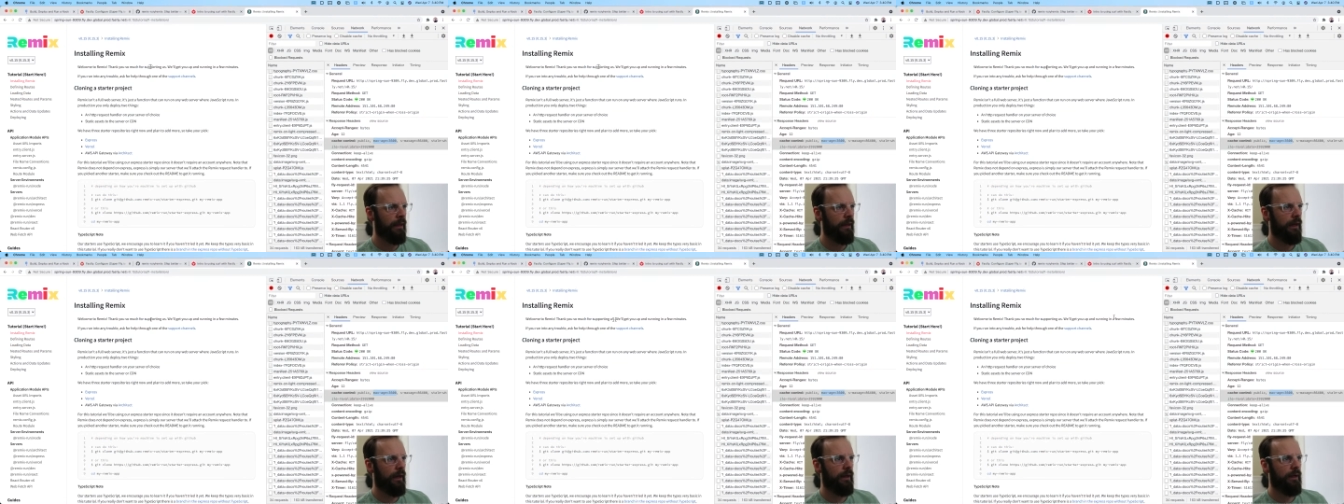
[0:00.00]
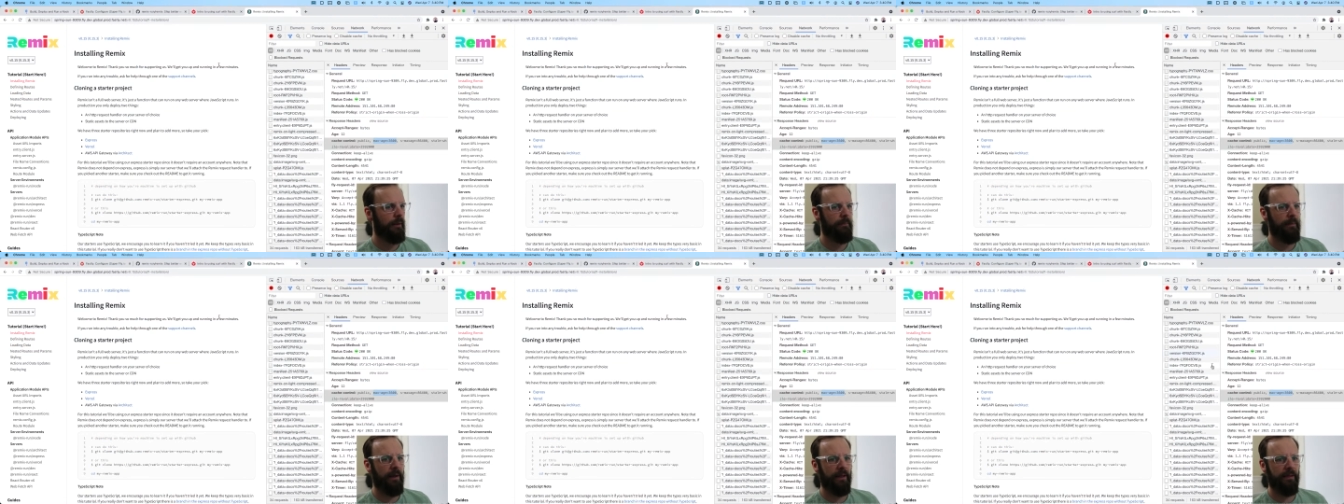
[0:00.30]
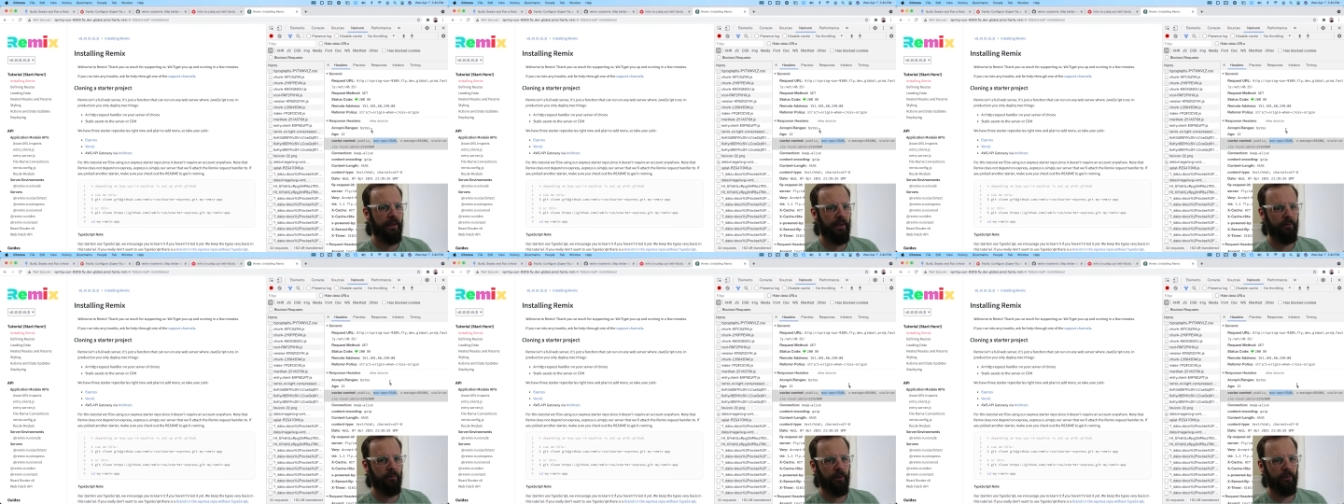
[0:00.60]
And
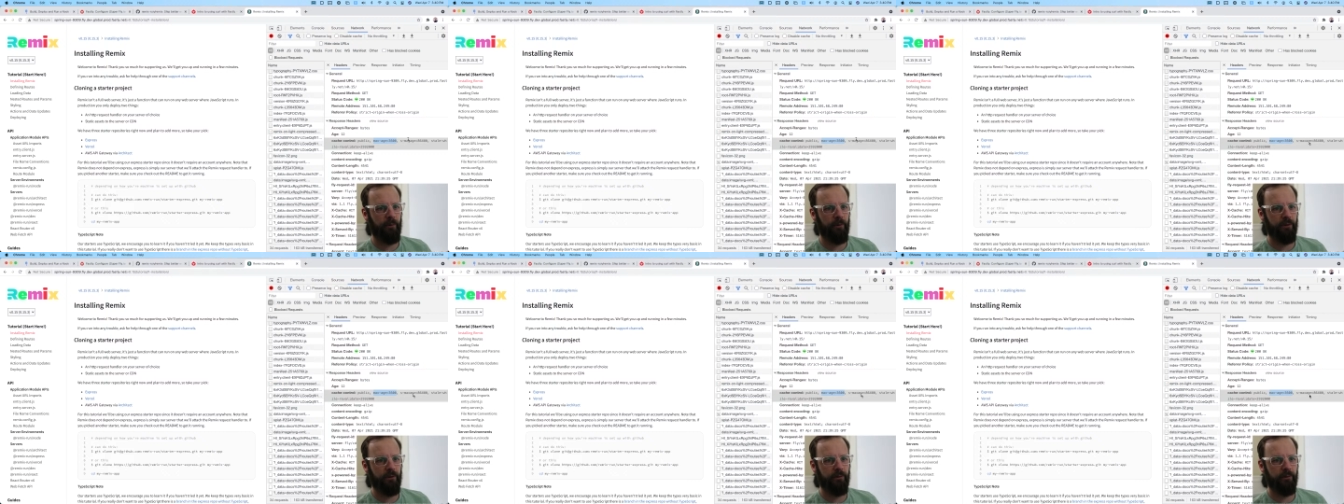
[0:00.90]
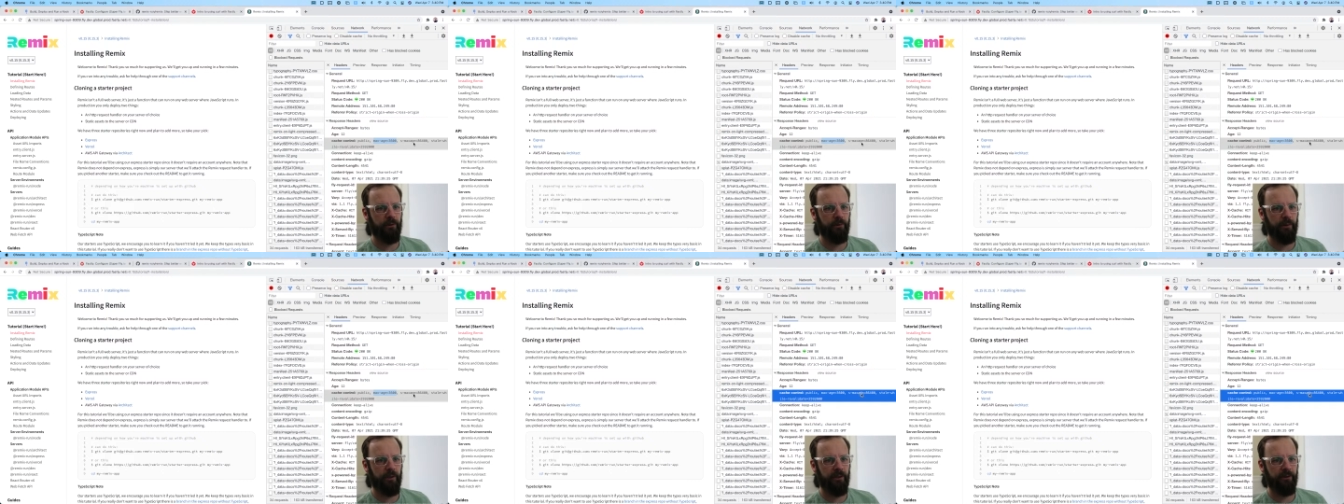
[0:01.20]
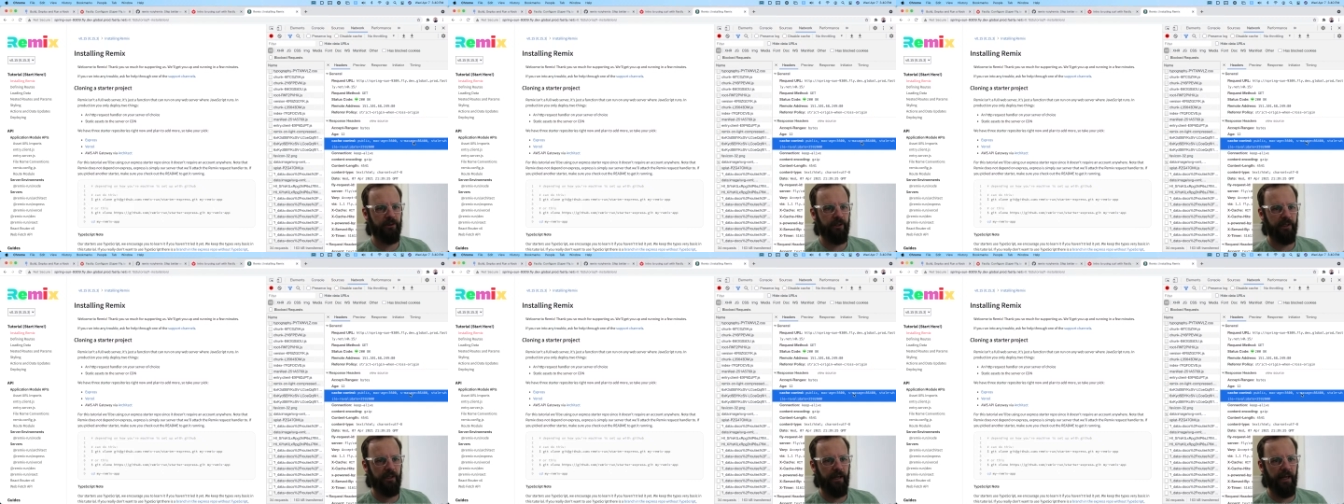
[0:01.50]
then what we'll do is we're going to
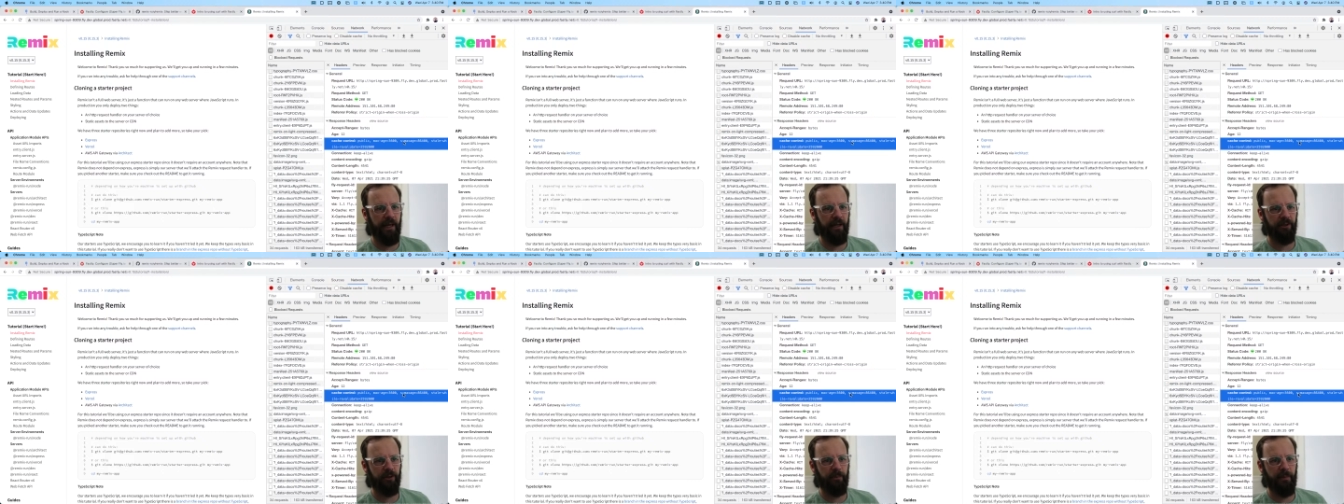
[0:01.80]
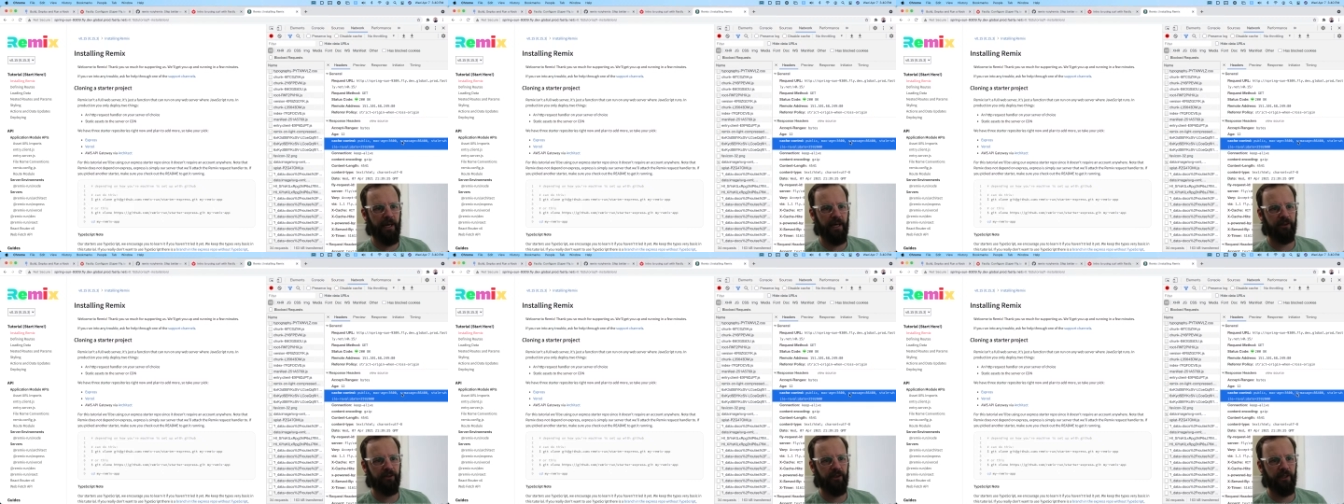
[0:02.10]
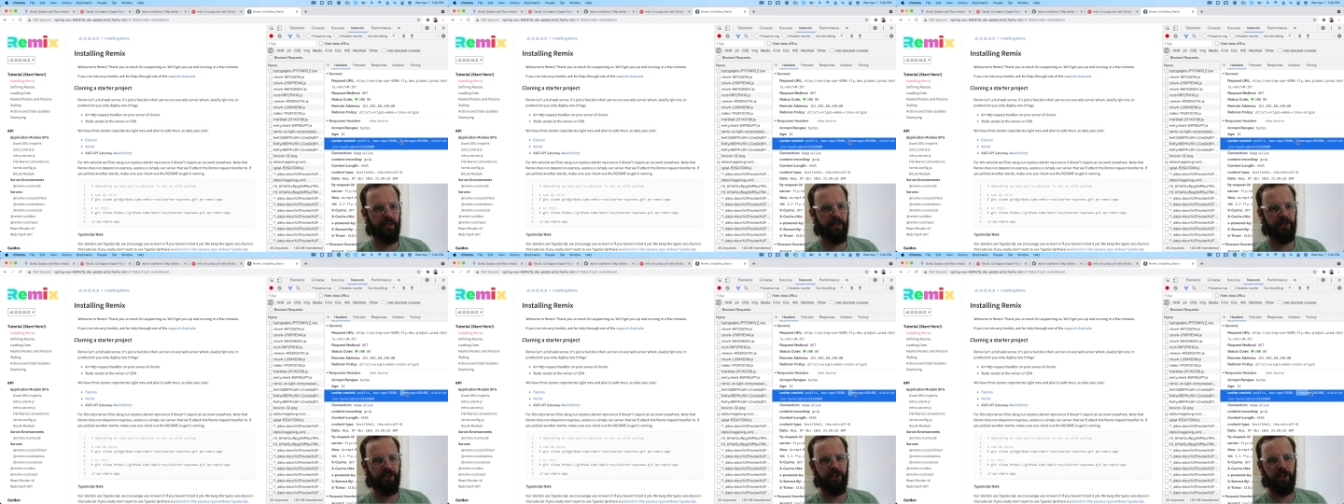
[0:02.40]
set an S max
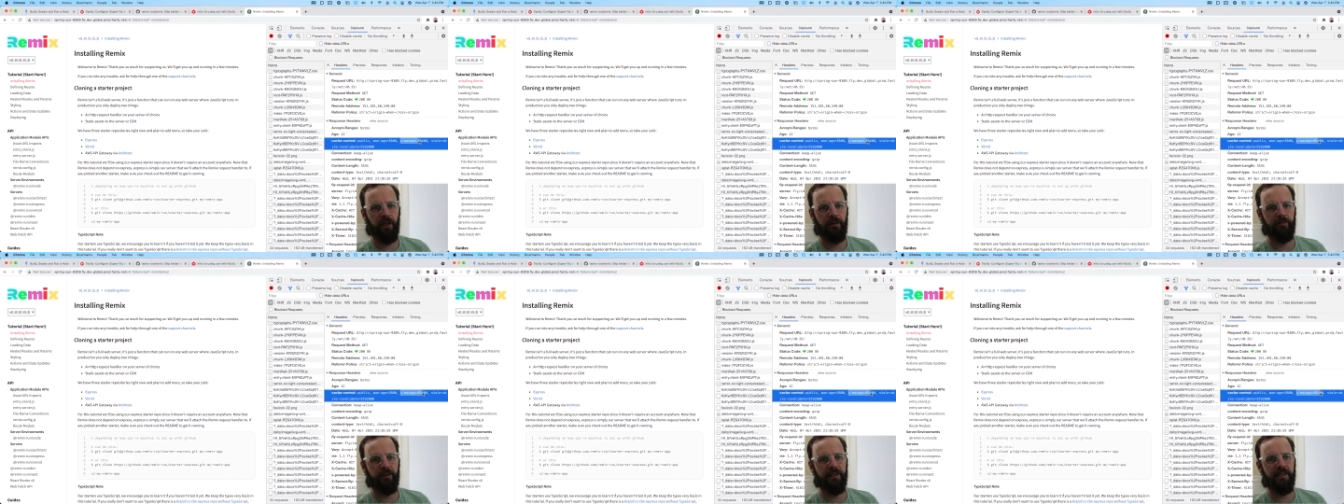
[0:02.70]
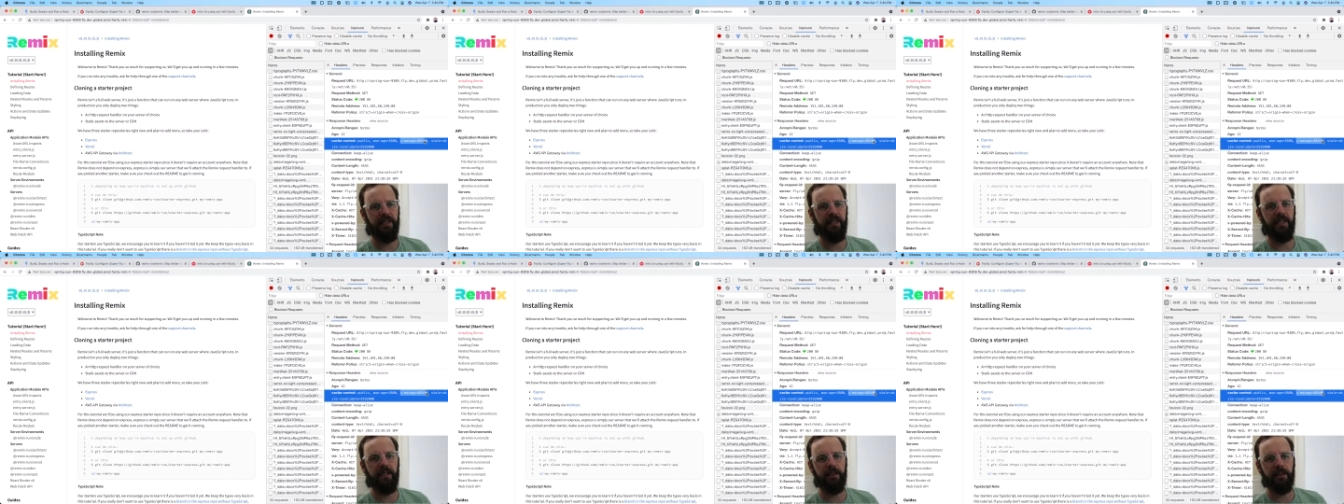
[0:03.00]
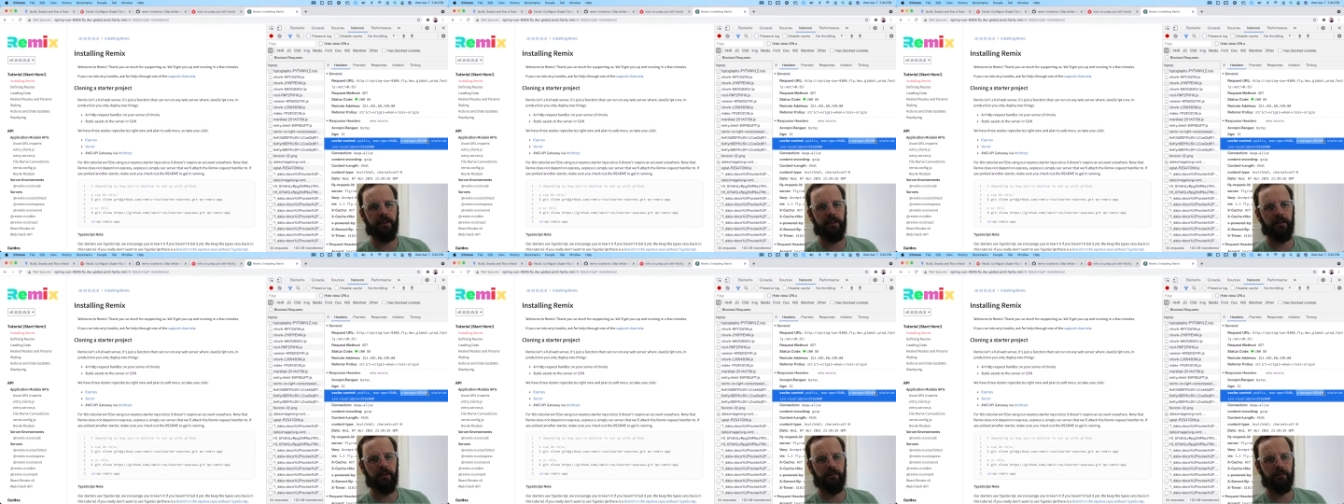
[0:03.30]
age of a
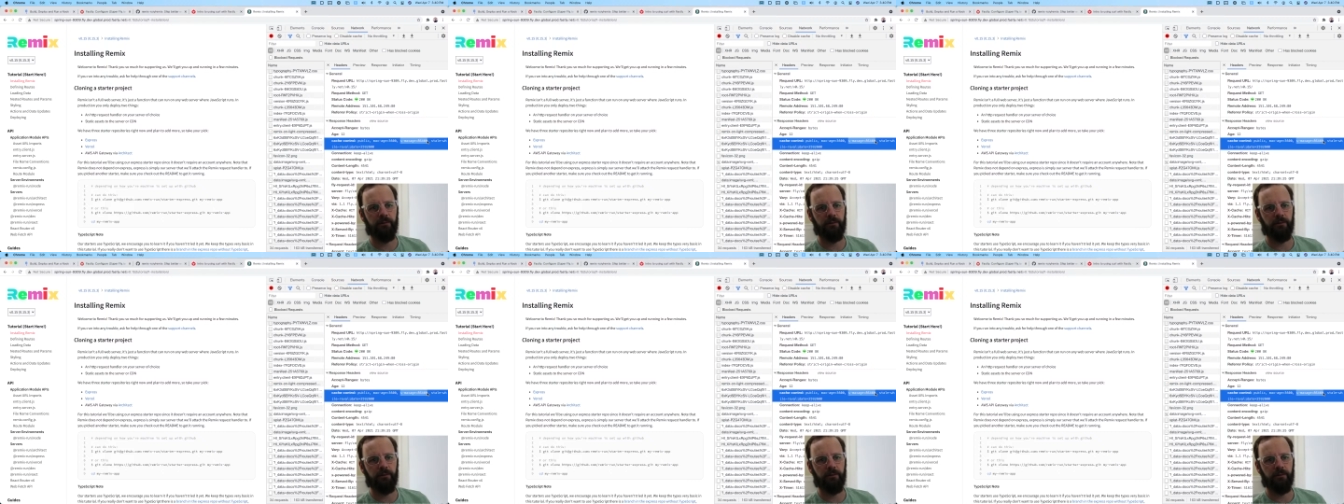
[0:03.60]
year,